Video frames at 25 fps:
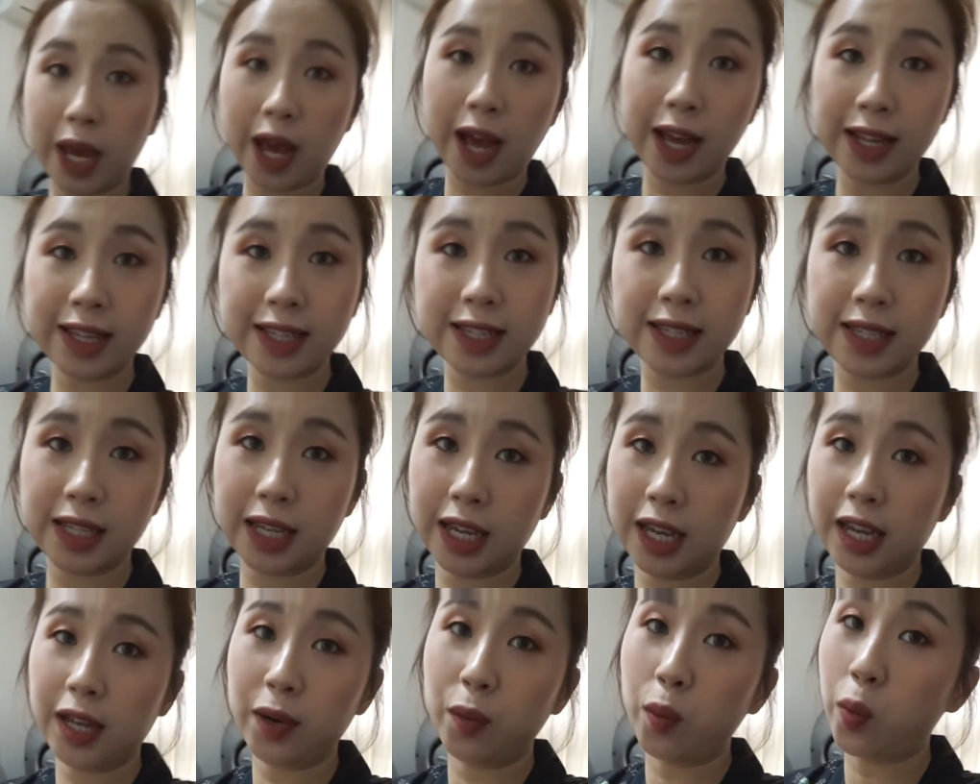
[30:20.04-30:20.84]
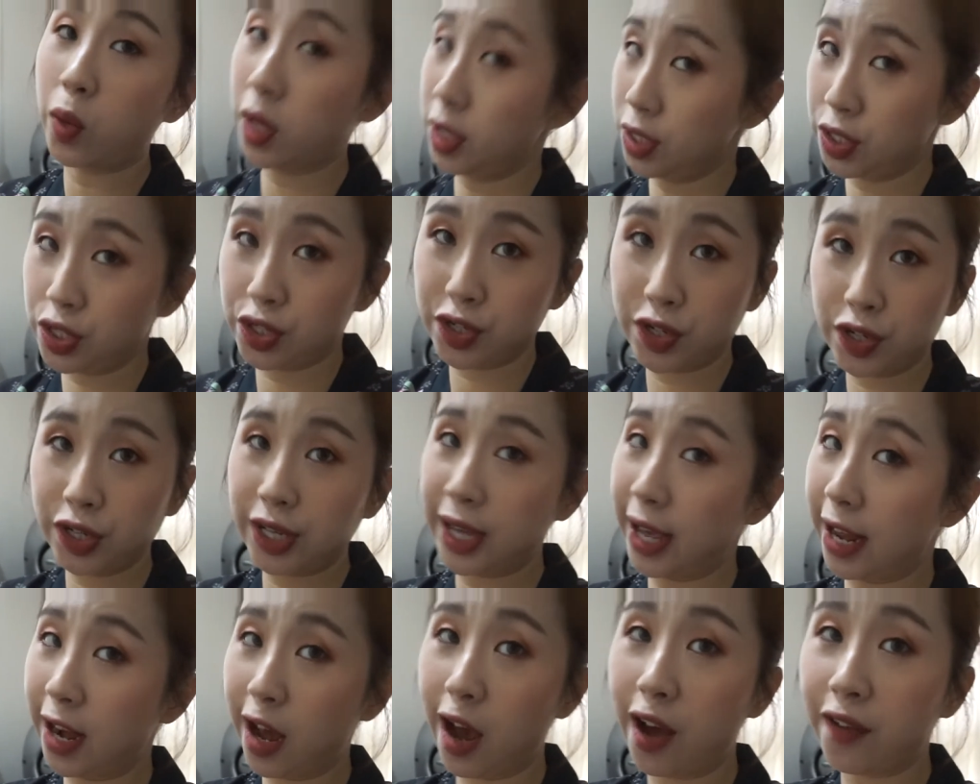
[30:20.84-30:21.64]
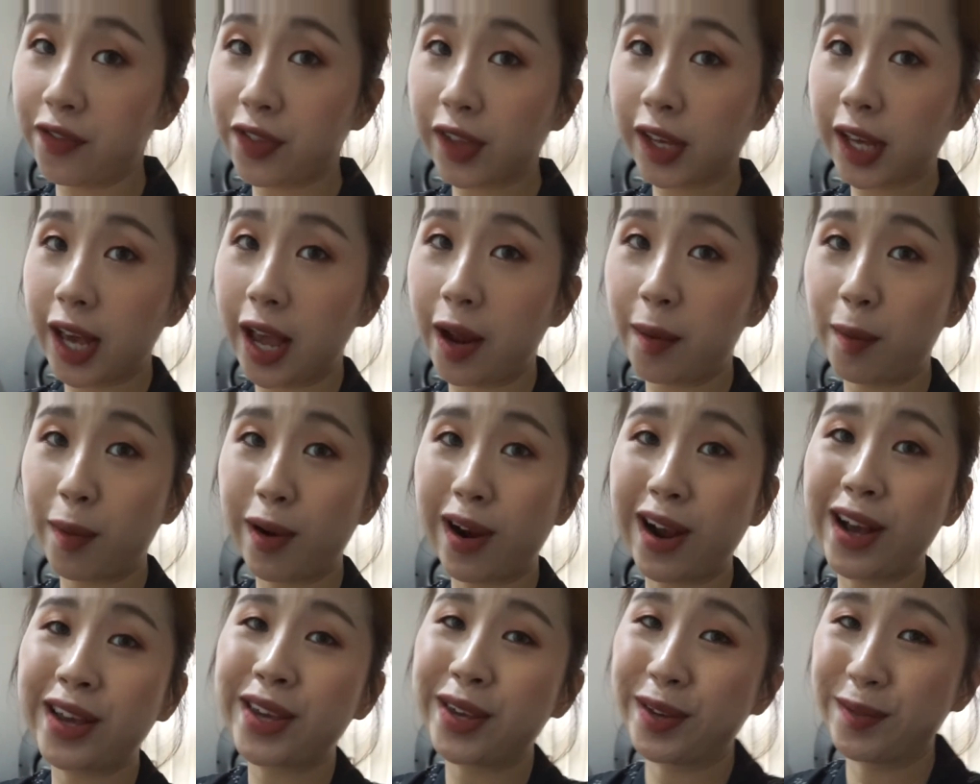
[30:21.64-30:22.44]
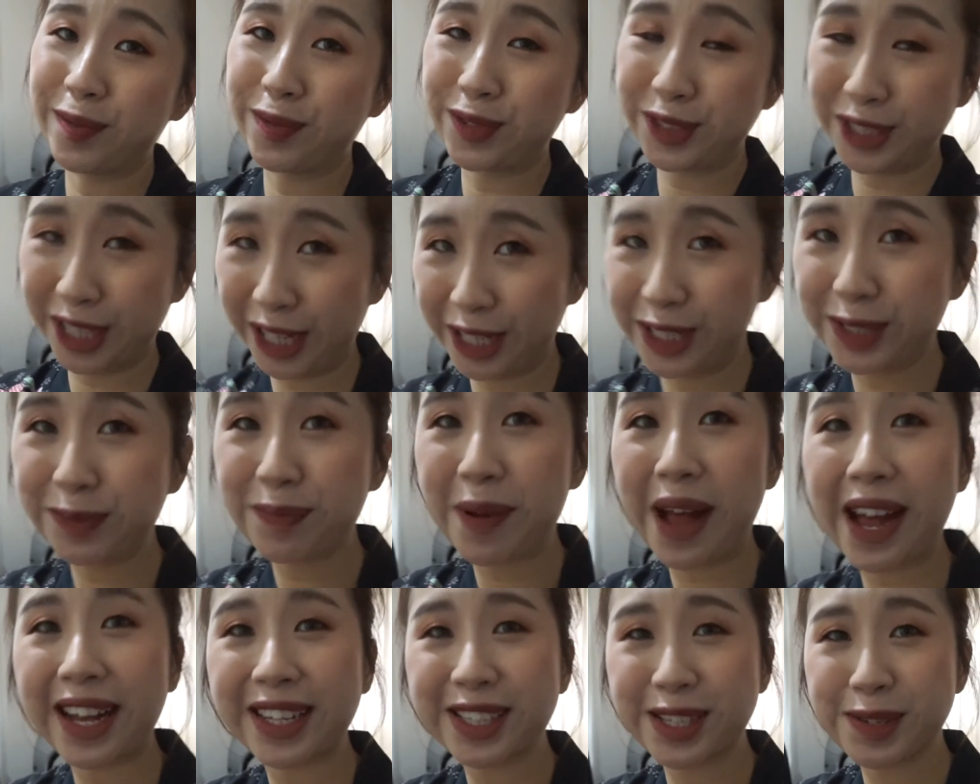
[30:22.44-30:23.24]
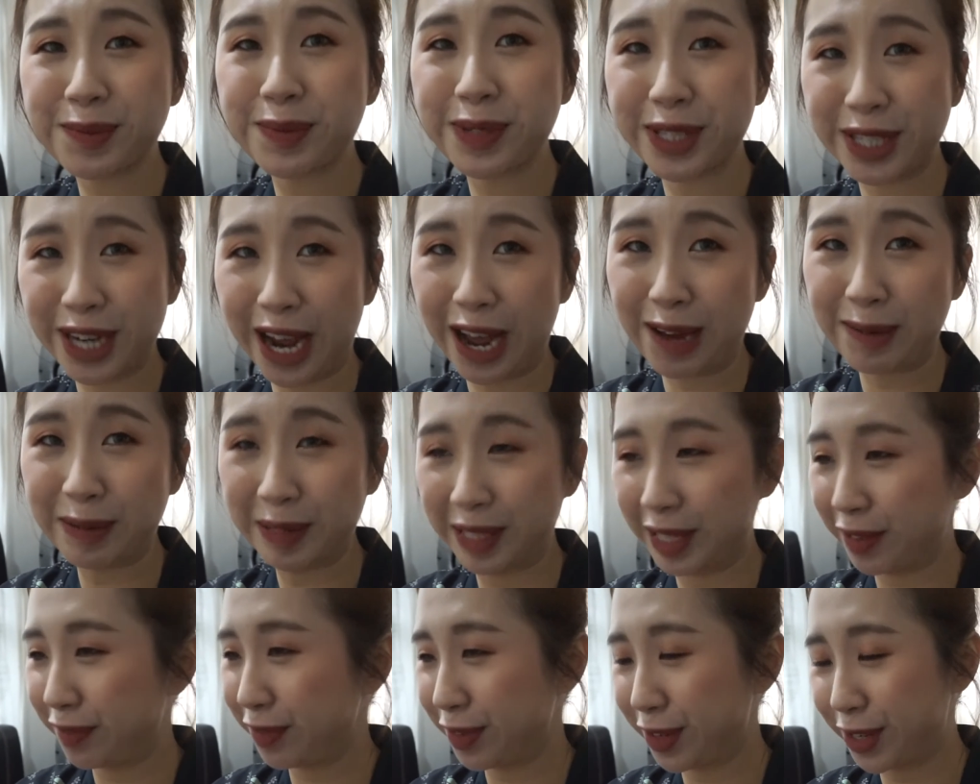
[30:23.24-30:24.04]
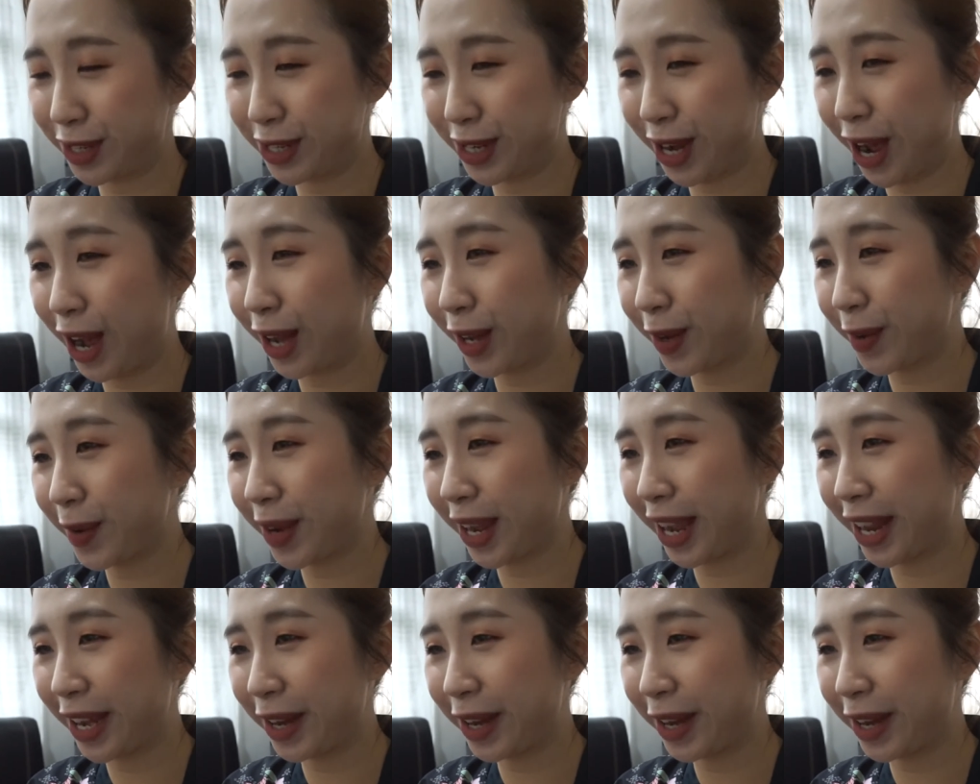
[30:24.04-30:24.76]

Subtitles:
behind the scene, once you get off the camera, you change back to pajama if you're not going